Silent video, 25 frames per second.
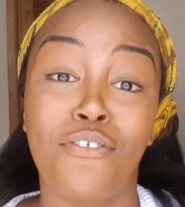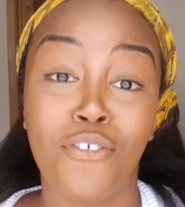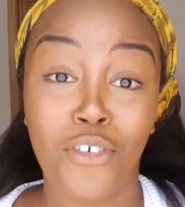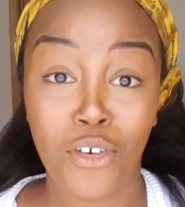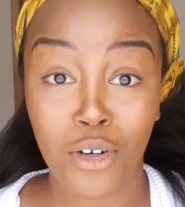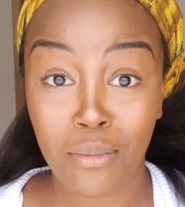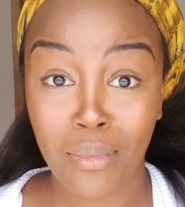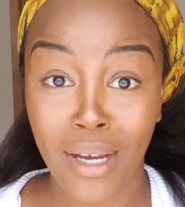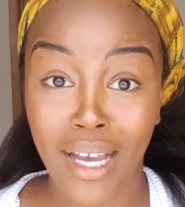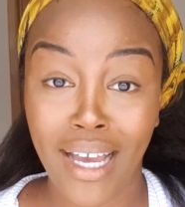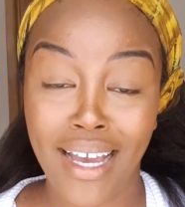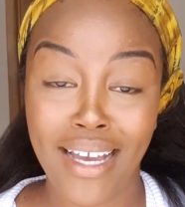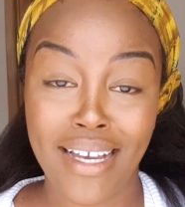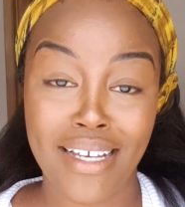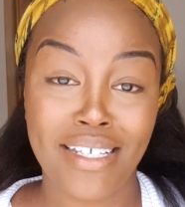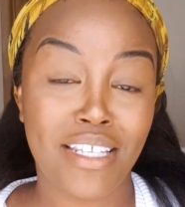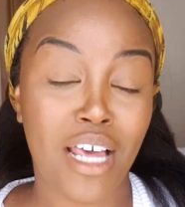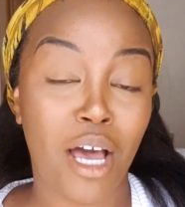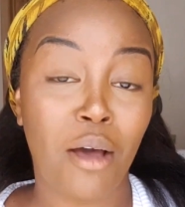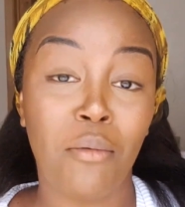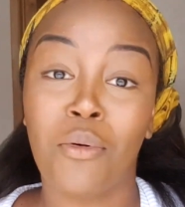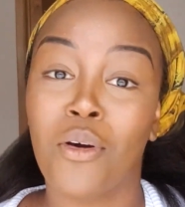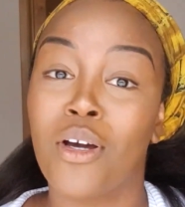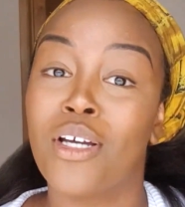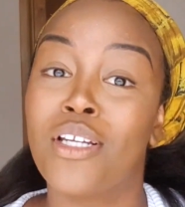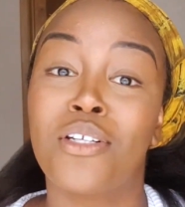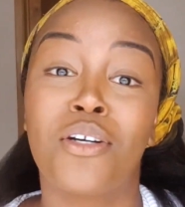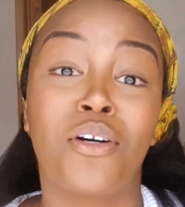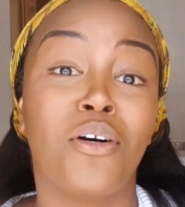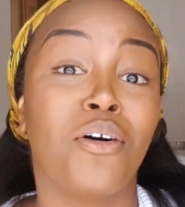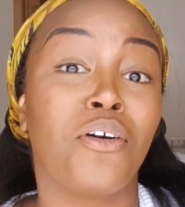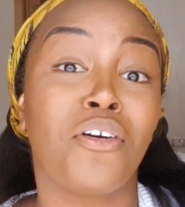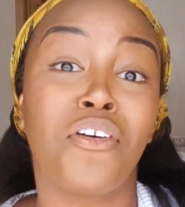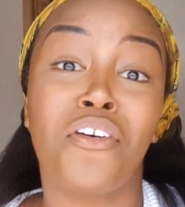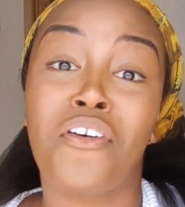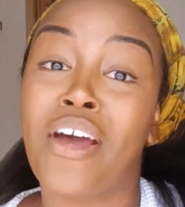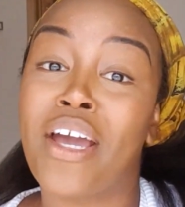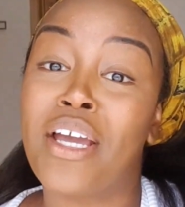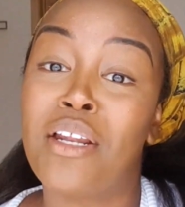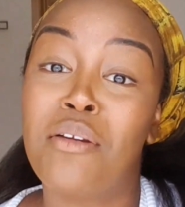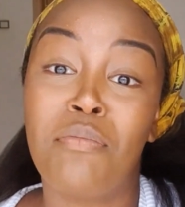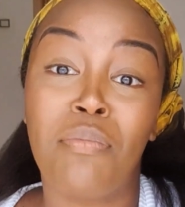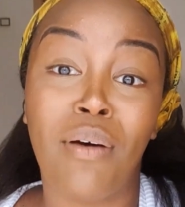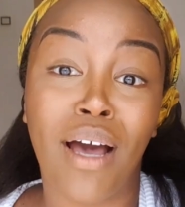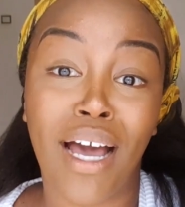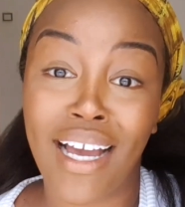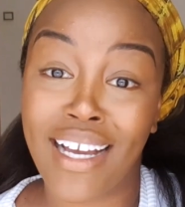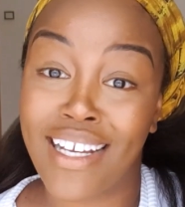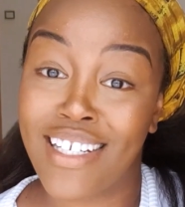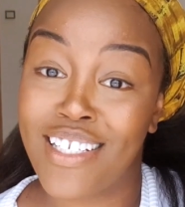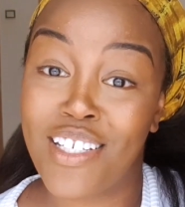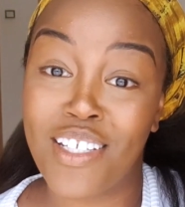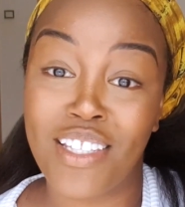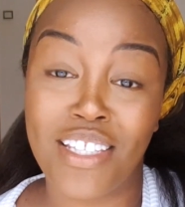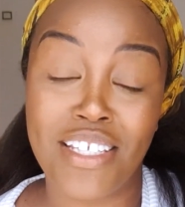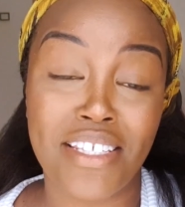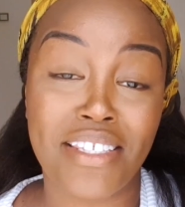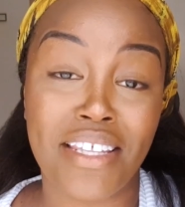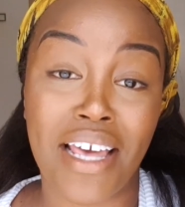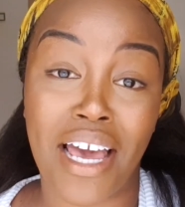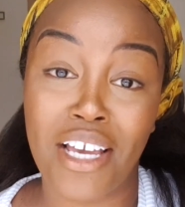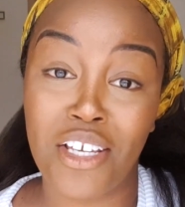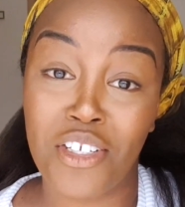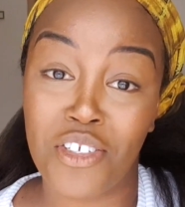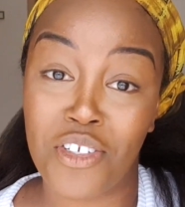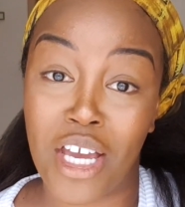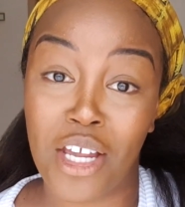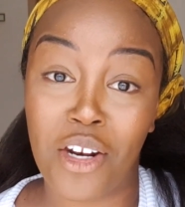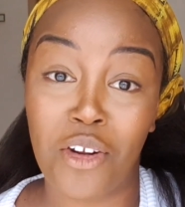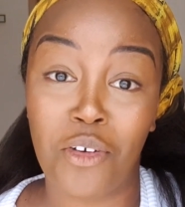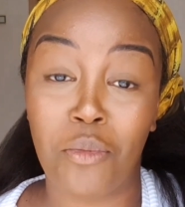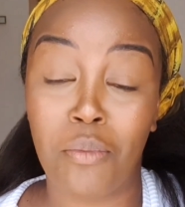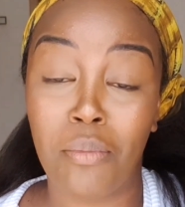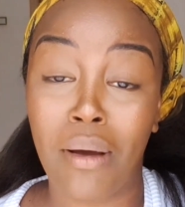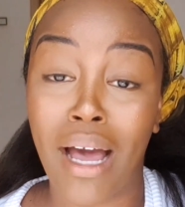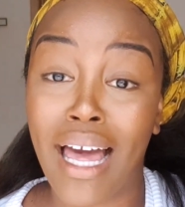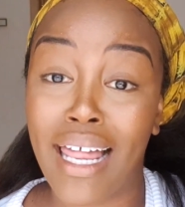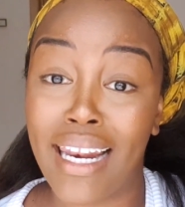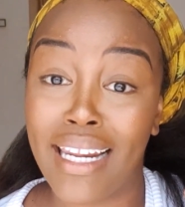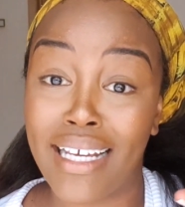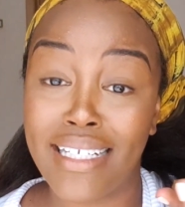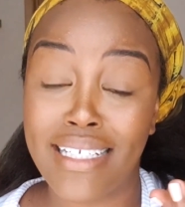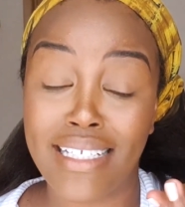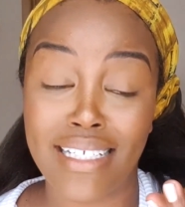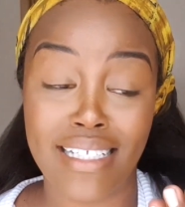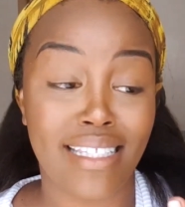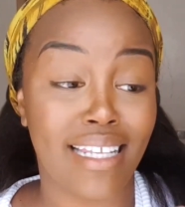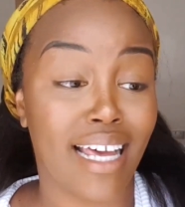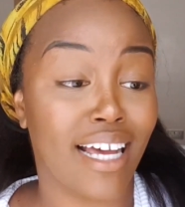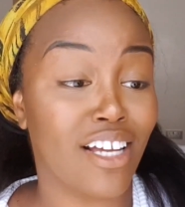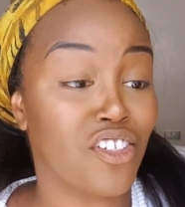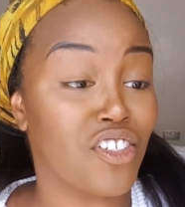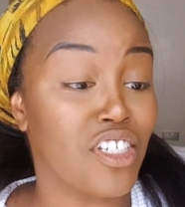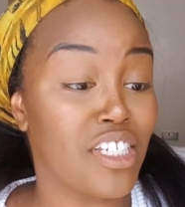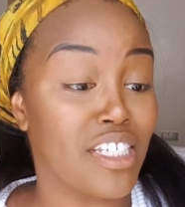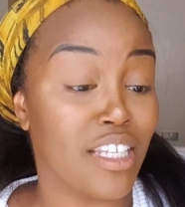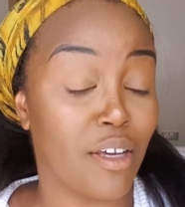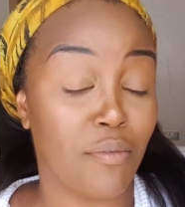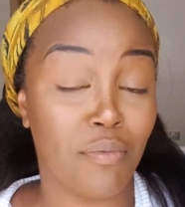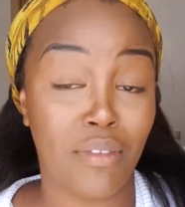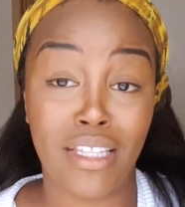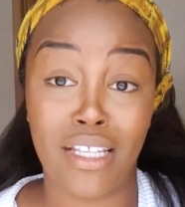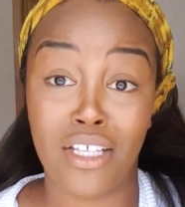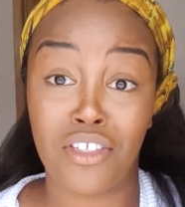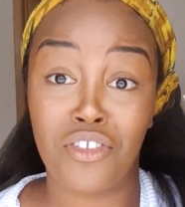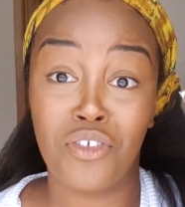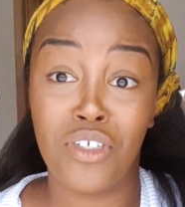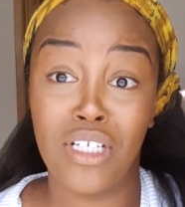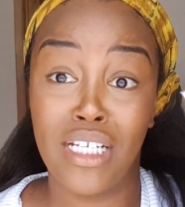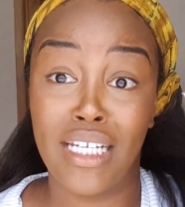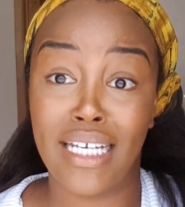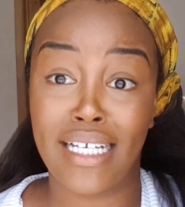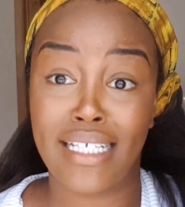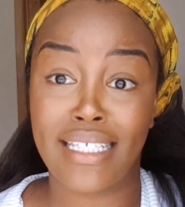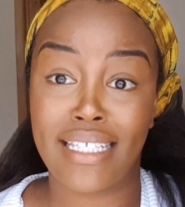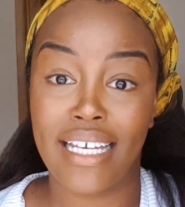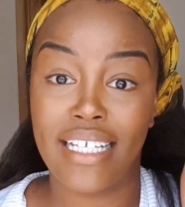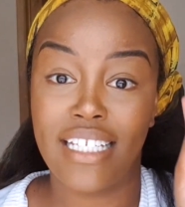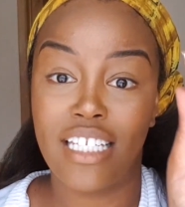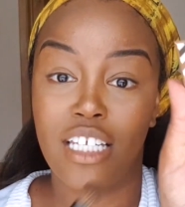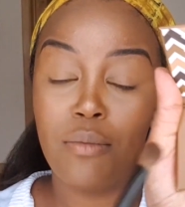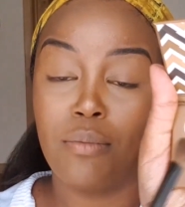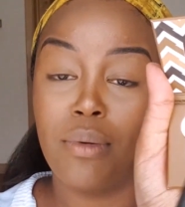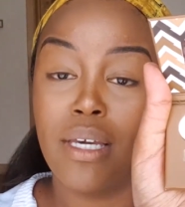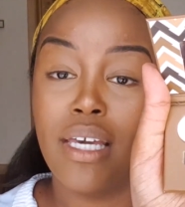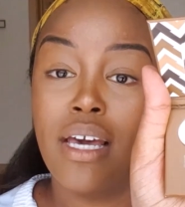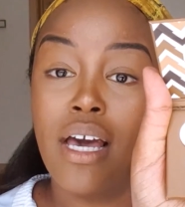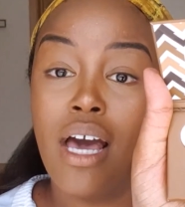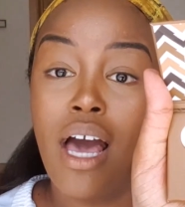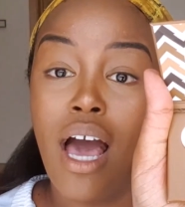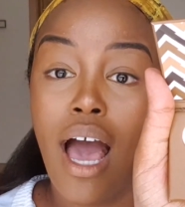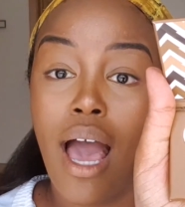for my eyes, I'm going to go right back to this eyeshadow palette. It's actually something that's really exciting me.